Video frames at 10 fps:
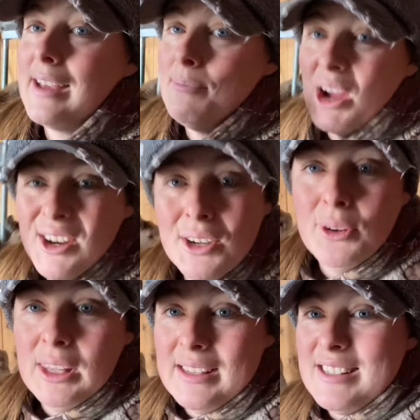I'm not going to
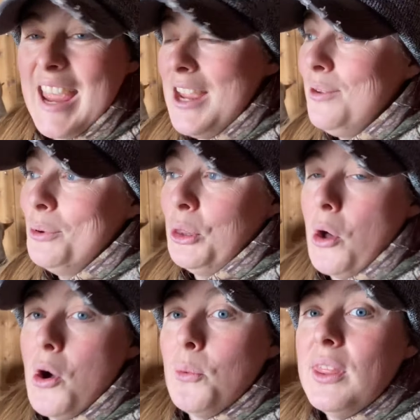really take you
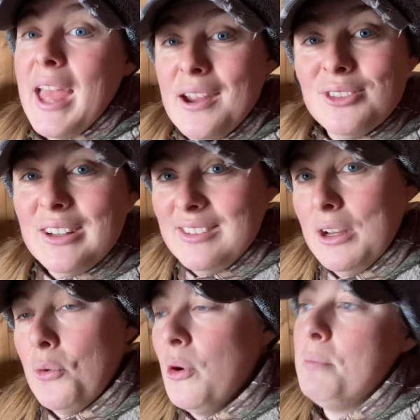along with every single one,